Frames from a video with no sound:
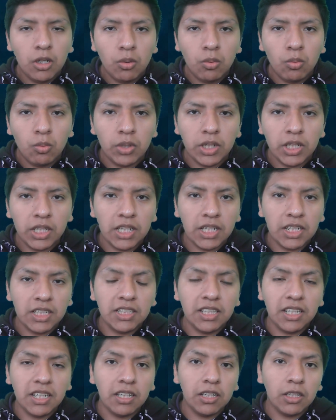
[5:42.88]
Whereas
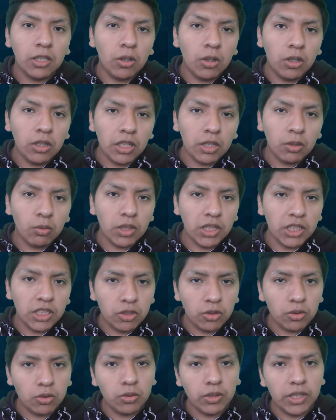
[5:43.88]
there are other ways
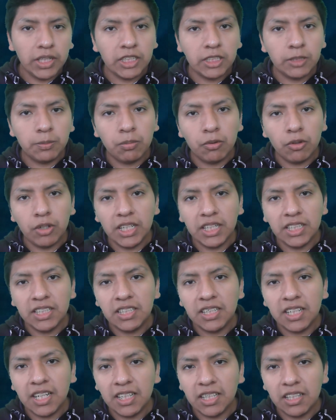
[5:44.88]
to express
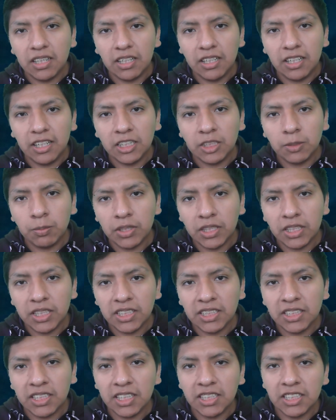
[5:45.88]

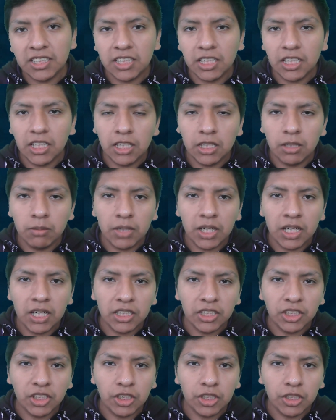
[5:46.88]
that same
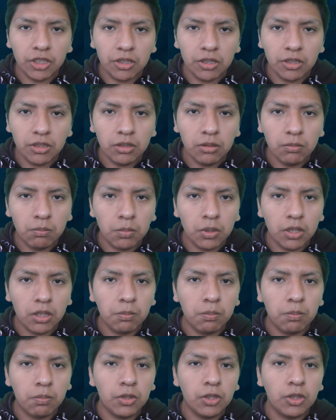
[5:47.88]
action,
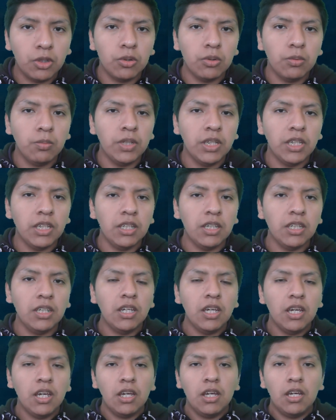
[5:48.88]
but to
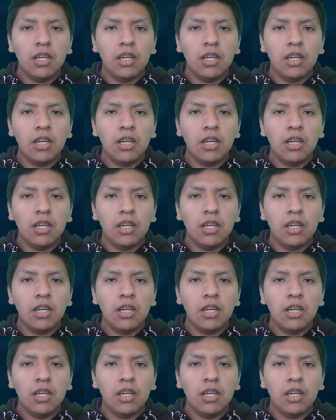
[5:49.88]
be